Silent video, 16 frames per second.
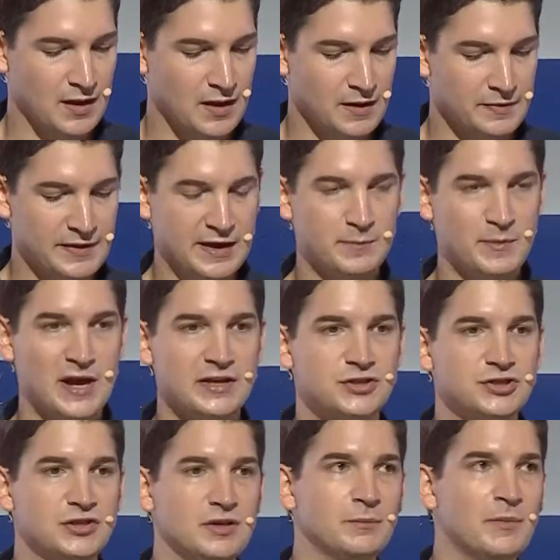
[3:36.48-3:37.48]
They match
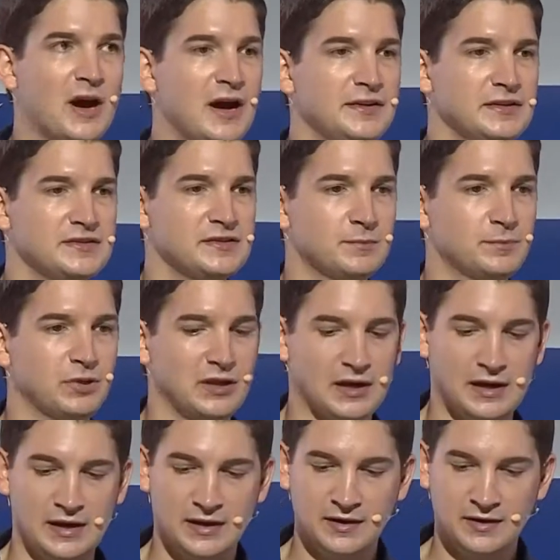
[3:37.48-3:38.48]
demand and
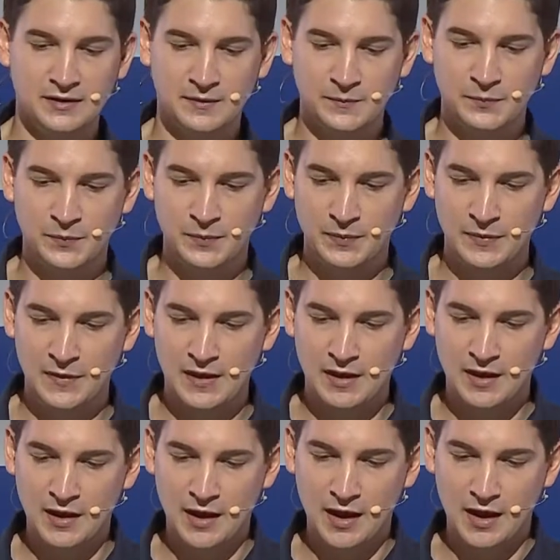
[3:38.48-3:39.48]
supply
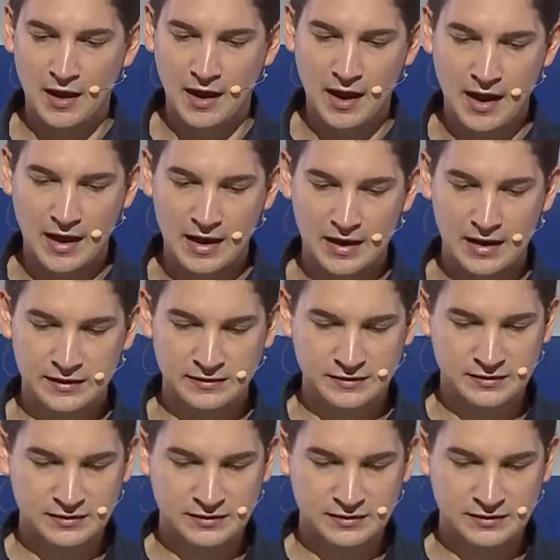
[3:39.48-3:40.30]
and